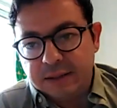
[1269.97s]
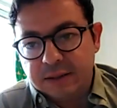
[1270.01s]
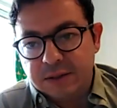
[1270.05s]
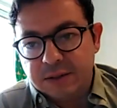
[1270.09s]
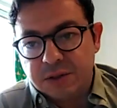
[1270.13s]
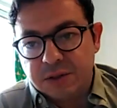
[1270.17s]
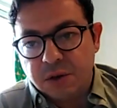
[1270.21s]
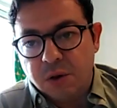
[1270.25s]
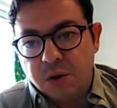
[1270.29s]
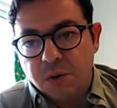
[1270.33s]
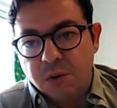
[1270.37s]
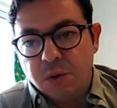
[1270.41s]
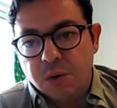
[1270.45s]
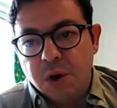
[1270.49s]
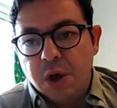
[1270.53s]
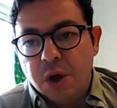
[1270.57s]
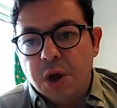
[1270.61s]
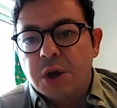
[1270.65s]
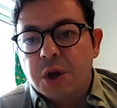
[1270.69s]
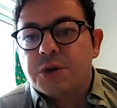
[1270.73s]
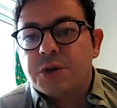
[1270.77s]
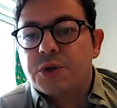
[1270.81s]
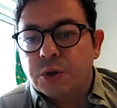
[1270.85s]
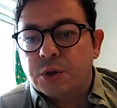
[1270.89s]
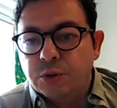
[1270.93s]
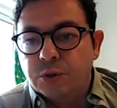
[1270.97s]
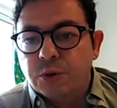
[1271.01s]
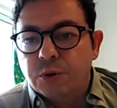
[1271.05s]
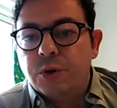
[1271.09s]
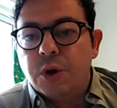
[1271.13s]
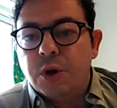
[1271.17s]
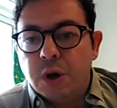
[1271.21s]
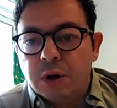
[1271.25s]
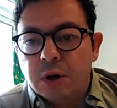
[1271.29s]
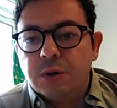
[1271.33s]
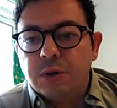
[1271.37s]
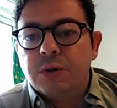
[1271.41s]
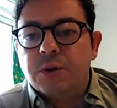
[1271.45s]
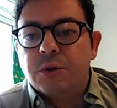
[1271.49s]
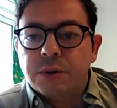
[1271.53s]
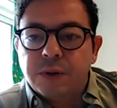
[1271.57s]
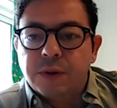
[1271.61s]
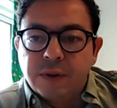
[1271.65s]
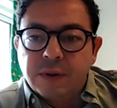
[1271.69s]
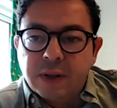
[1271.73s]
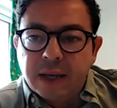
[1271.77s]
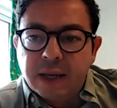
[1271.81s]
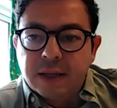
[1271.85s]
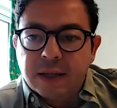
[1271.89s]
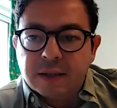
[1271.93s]
So you learn good
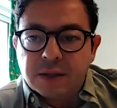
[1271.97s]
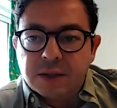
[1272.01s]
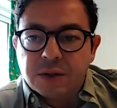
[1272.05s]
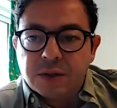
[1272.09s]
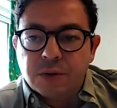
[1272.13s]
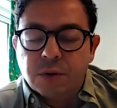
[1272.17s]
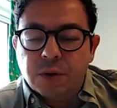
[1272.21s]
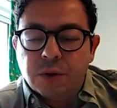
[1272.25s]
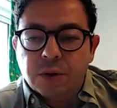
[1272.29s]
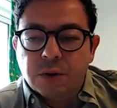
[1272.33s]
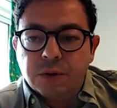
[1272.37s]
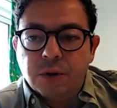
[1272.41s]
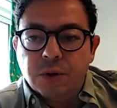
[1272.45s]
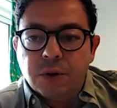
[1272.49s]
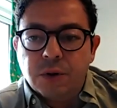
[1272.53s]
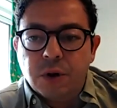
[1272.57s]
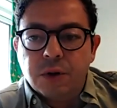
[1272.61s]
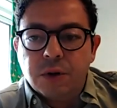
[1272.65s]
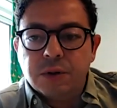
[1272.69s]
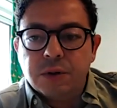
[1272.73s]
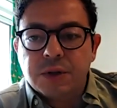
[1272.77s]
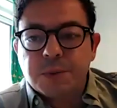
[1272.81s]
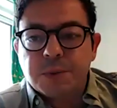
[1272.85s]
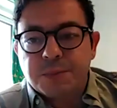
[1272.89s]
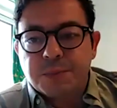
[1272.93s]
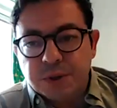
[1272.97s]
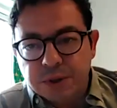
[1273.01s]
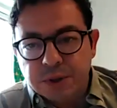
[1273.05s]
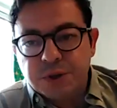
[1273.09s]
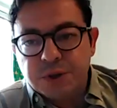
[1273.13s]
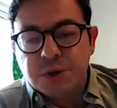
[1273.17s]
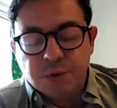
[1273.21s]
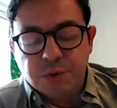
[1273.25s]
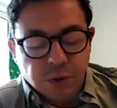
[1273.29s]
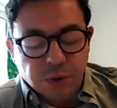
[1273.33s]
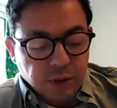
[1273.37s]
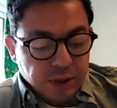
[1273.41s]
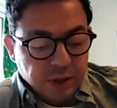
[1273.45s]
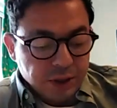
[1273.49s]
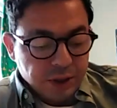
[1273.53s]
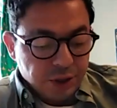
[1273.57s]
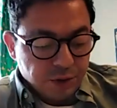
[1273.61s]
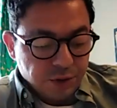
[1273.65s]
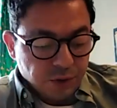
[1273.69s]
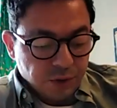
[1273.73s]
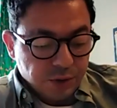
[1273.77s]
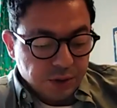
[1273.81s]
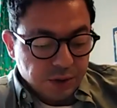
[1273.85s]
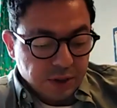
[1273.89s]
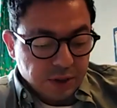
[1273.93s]
things. You learn spiritual
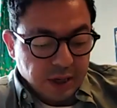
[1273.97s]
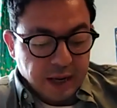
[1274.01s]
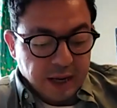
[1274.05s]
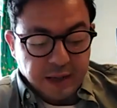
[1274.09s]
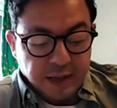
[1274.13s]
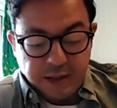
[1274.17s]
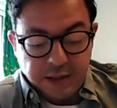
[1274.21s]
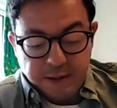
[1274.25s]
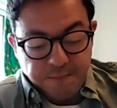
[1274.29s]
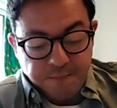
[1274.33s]
issues. Like